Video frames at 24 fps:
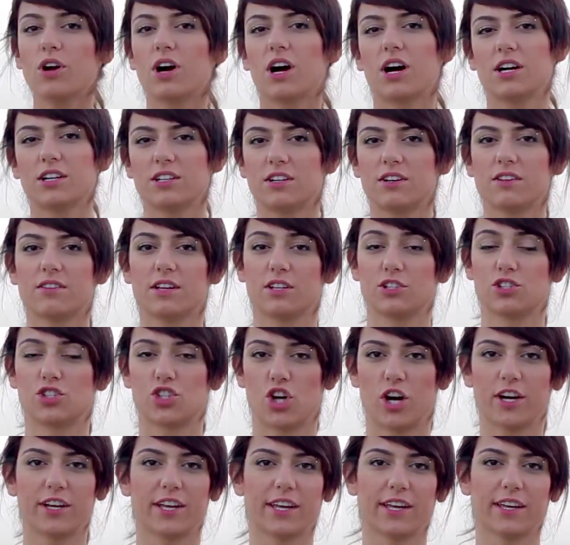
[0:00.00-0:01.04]
harder than
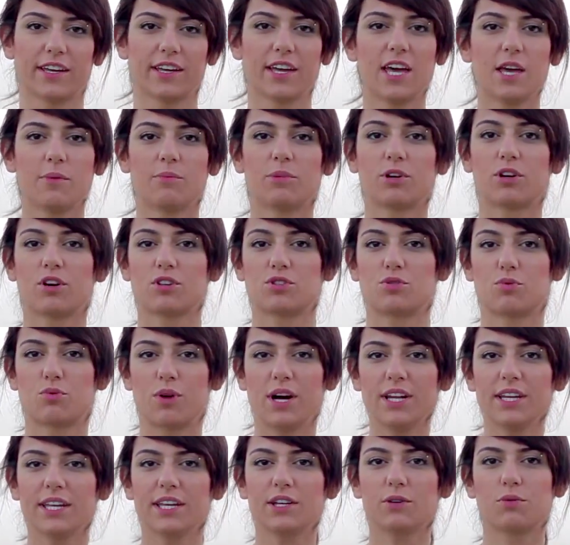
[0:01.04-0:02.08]
jogging because
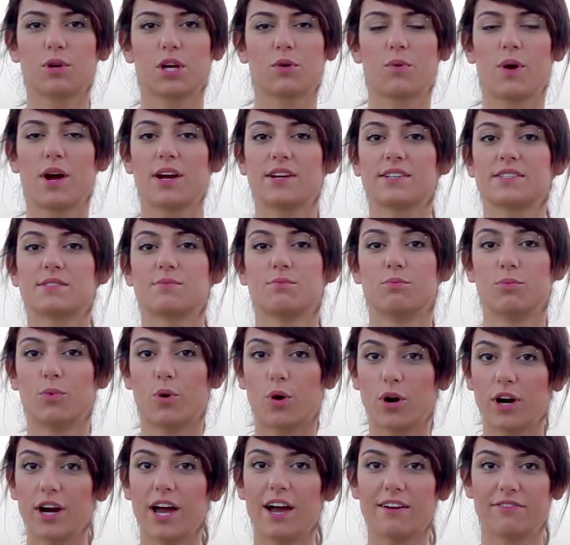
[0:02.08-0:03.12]
running requires
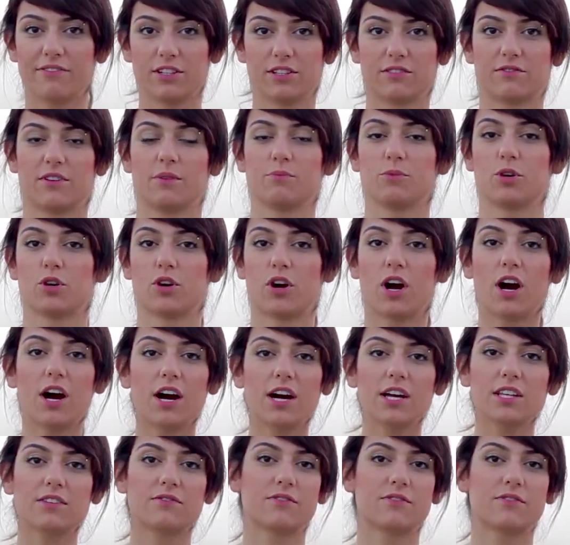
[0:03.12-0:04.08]
more effort from your heart,